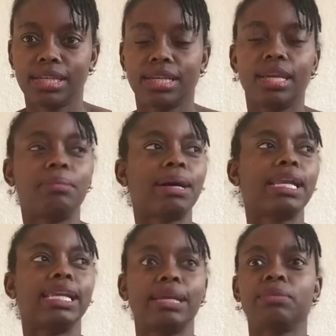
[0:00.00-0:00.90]
in my
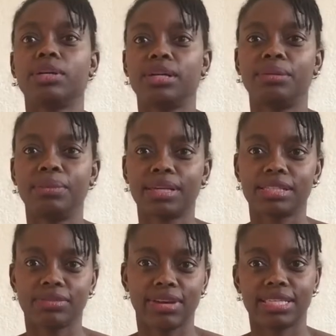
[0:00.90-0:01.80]
neighborhood
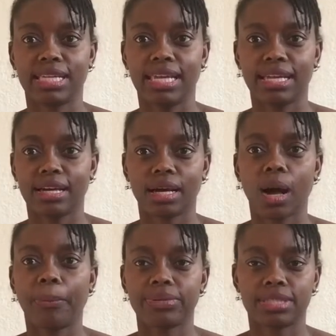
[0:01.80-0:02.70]
because if I take a
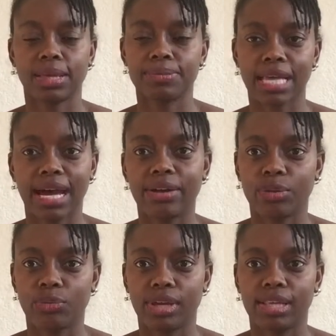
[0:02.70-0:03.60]
couple steps out
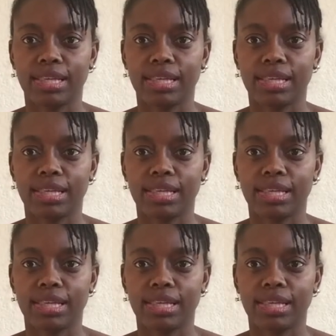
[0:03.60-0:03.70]
of it,